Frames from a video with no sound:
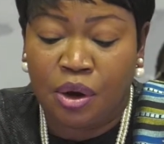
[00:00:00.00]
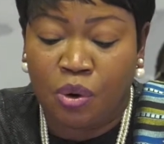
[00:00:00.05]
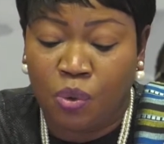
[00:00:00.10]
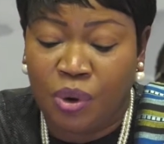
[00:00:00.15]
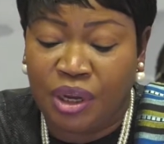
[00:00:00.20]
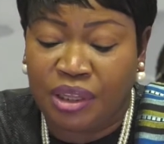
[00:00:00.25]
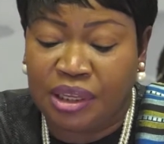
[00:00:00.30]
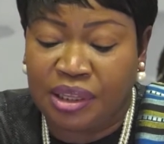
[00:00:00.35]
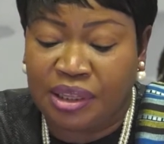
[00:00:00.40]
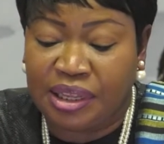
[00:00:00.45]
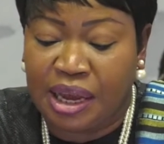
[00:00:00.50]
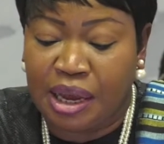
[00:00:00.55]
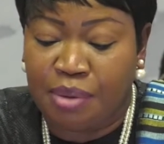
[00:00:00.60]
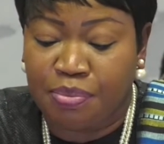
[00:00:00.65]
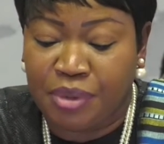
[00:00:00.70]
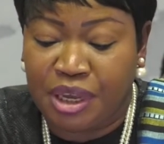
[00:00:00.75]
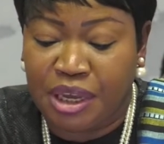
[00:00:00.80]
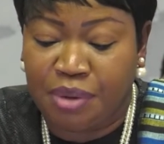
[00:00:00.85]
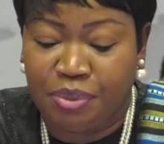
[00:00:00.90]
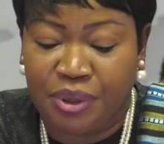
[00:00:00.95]
whether there
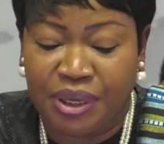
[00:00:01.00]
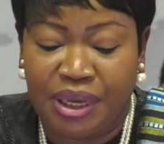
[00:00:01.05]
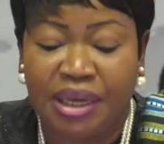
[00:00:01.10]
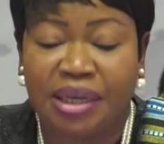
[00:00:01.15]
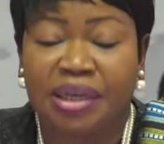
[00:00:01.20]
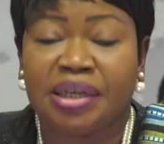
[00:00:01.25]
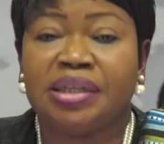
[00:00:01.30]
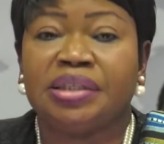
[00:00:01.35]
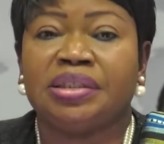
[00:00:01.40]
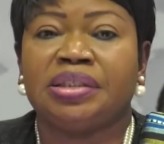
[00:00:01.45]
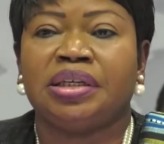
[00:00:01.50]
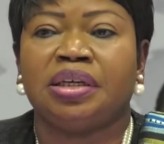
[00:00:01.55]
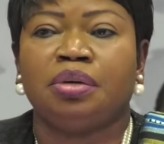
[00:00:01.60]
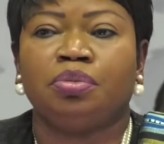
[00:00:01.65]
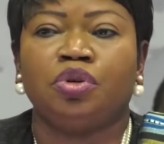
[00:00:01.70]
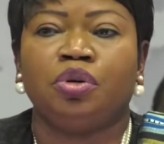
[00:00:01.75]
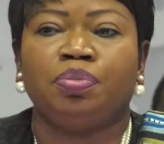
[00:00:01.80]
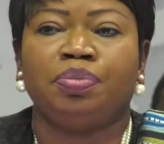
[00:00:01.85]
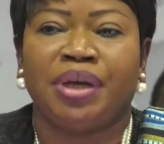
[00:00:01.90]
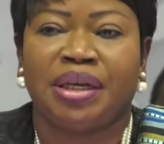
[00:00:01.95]
may be a
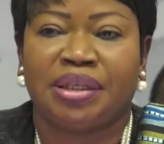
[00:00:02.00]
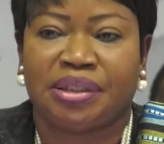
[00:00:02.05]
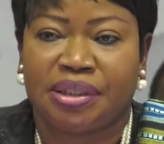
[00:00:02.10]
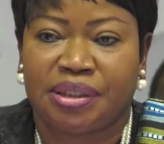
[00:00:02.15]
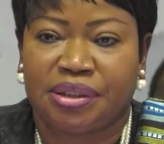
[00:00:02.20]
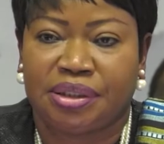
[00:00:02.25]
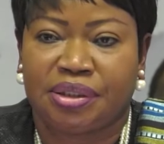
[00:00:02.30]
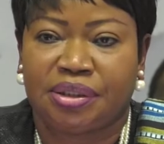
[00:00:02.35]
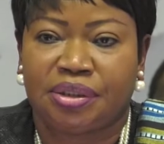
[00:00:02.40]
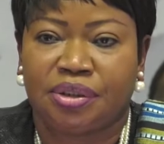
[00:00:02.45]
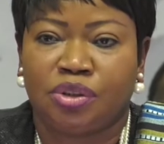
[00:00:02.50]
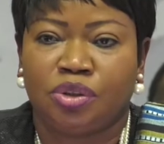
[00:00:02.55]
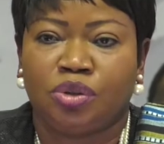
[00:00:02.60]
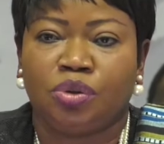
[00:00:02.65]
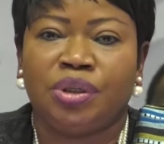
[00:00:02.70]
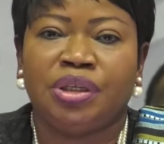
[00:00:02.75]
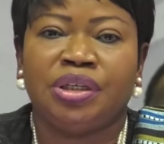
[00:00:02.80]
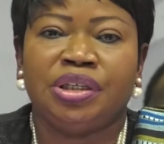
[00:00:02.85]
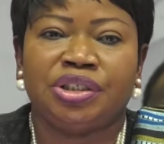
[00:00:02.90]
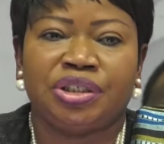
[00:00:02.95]
reasonable basis
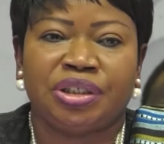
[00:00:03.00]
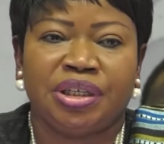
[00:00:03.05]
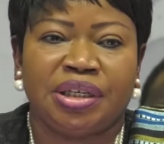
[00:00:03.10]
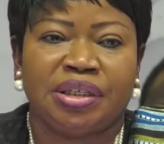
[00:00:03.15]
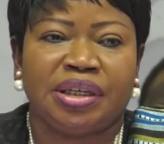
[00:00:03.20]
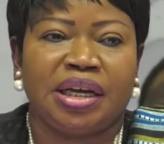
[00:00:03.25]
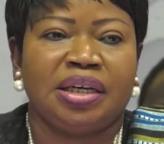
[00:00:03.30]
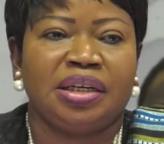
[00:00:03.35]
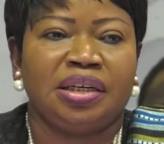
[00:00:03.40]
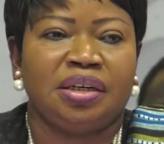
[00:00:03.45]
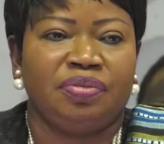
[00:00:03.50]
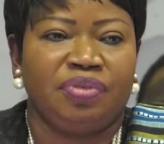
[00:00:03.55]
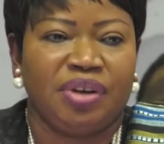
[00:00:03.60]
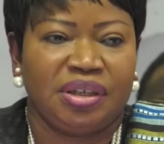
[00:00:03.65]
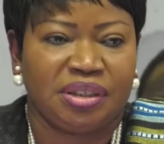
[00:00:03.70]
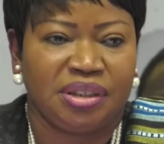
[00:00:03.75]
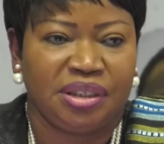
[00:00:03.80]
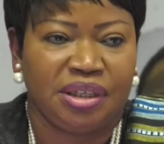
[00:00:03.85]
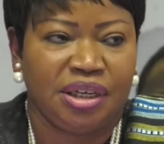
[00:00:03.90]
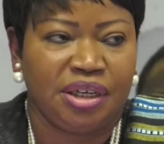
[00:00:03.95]
to initiate an
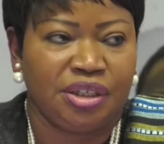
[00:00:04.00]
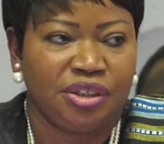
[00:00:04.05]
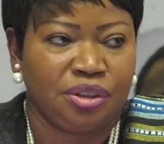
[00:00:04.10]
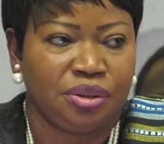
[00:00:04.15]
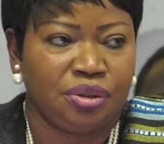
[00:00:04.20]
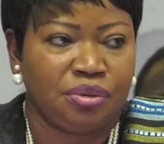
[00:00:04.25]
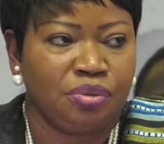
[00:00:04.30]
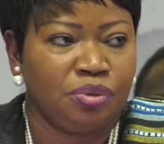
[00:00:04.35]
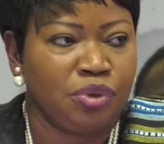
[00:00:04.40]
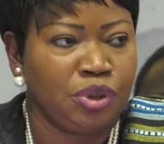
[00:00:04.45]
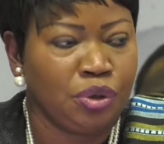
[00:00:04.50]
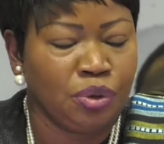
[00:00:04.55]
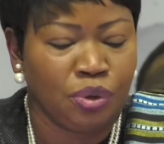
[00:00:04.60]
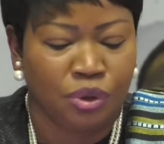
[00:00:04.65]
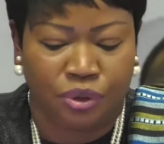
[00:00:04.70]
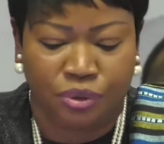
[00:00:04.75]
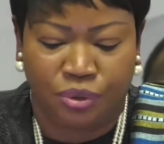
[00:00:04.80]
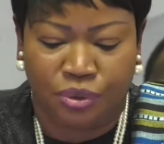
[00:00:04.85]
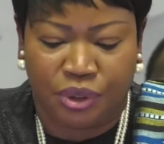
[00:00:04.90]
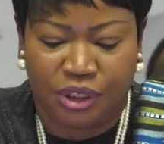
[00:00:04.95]
investigation. We
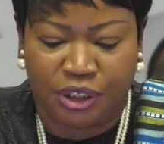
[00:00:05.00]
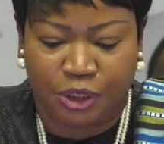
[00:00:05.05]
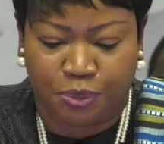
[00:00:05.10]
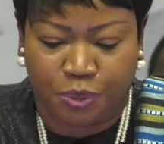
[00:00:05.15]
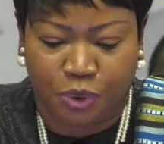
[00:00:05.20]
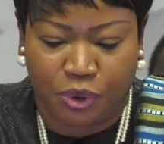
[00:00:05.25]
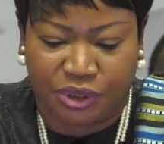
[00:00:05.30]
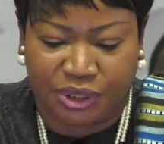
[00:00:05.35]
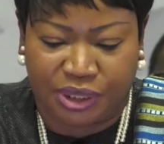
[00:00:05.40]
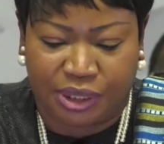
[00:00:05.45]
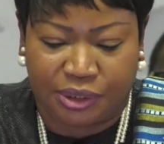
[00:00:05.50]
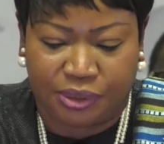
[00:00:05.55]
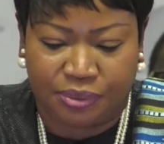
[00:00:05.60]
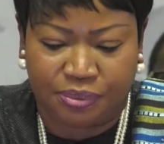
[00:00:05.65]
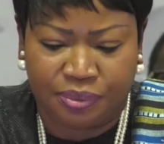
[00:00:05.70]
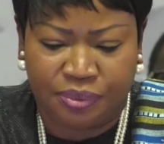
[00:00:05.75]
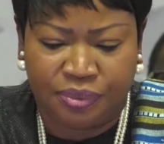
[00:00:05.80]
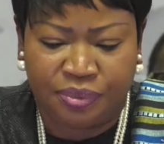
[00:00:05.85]
go through this process.